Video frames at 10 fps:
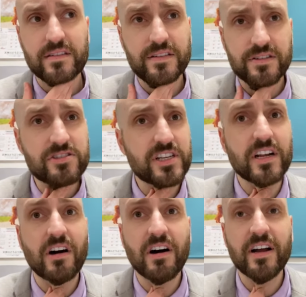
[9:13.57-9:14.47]
You
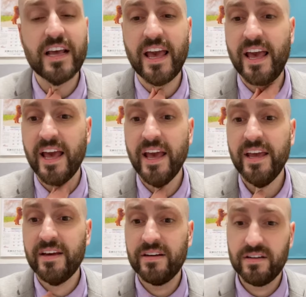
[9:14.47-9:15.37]
sit on
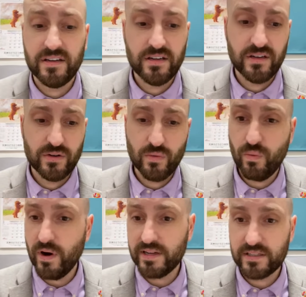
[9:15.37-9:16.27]
a
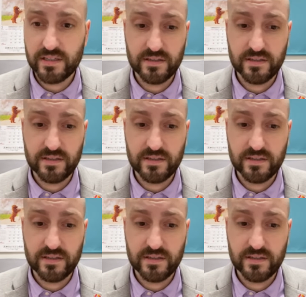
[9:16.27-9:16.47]
what?